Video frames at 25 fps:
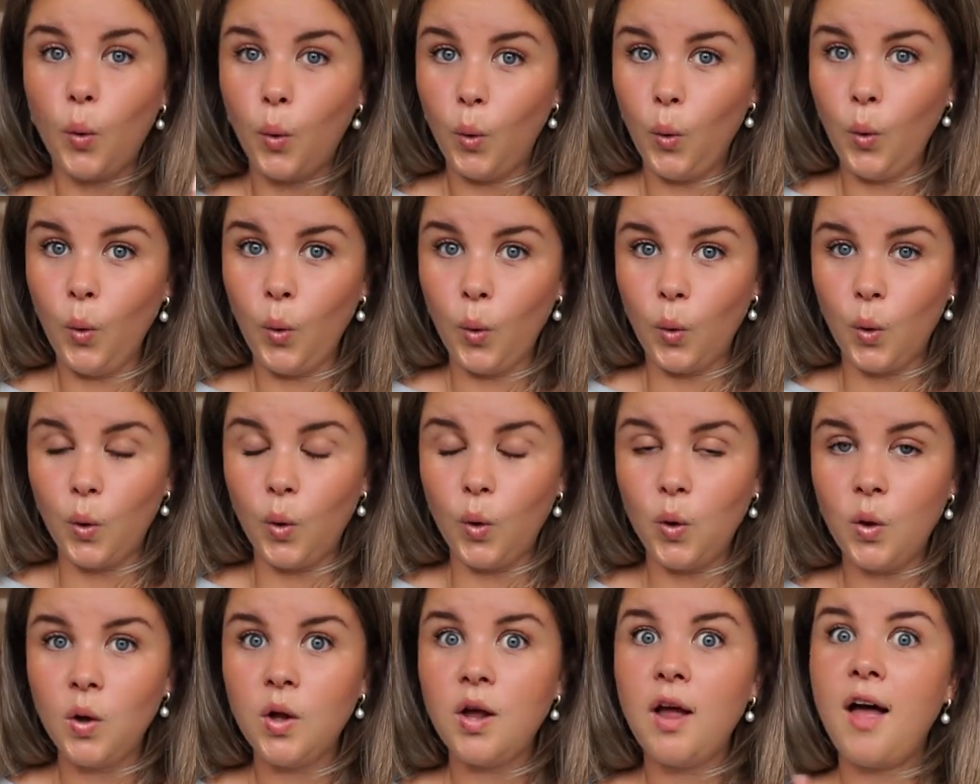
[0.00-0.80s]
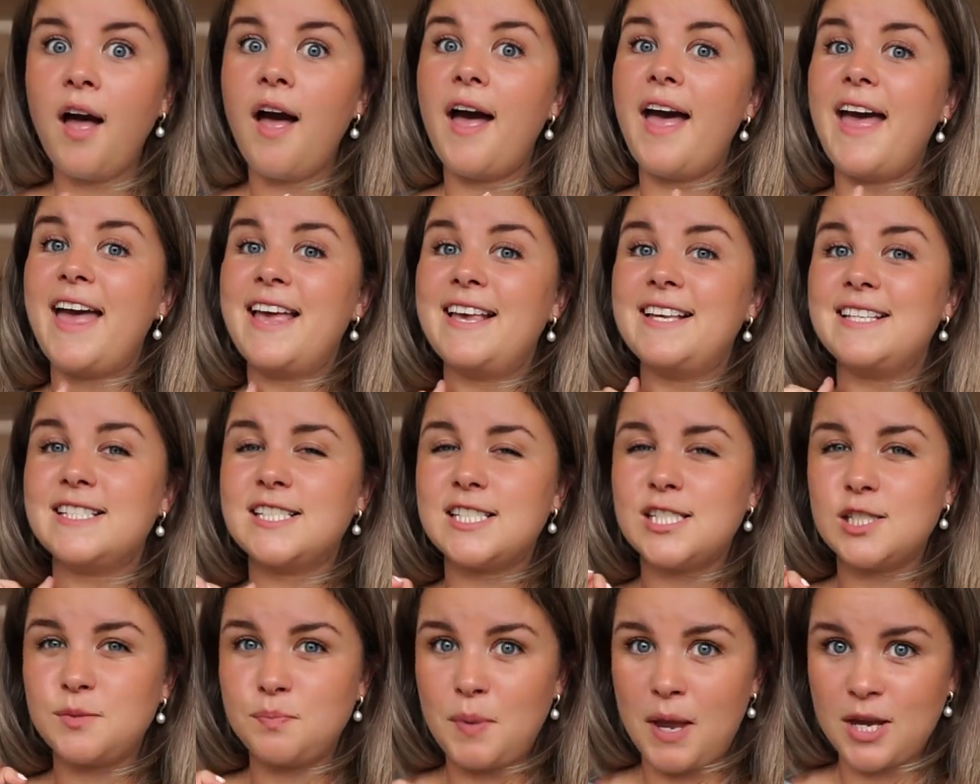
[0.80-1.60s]
or a
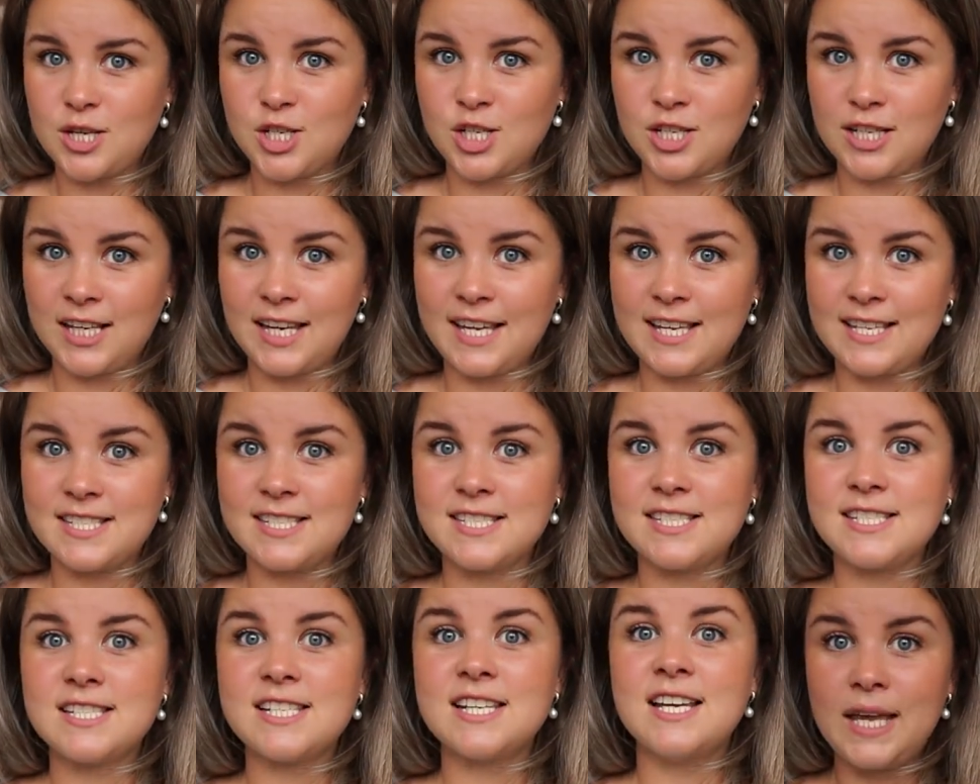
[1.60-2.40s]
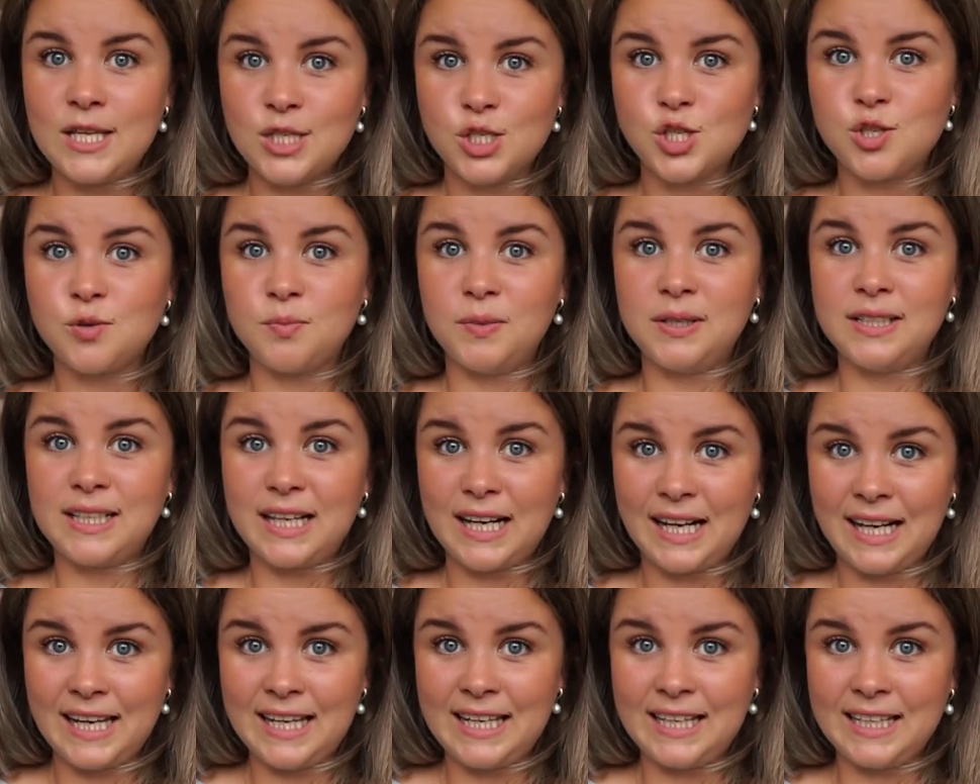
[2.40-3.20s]
specialist instrument
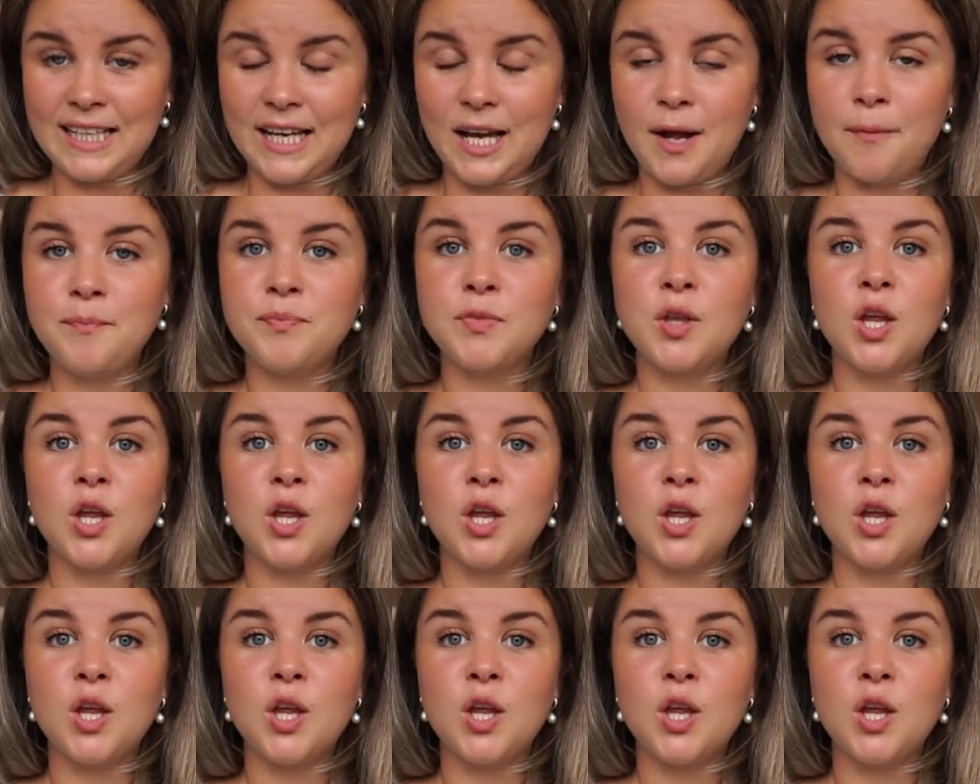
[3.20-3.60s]
cleaner.